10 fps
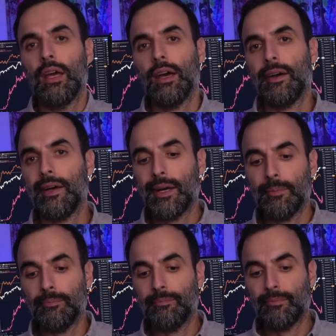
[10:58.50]

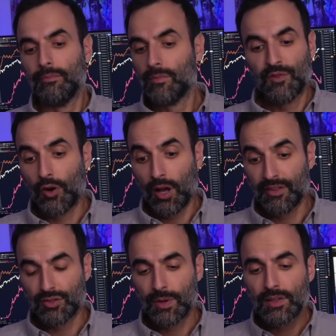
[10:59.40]
um, for
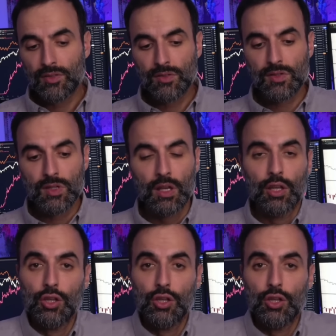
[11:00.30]
obvious reasons. You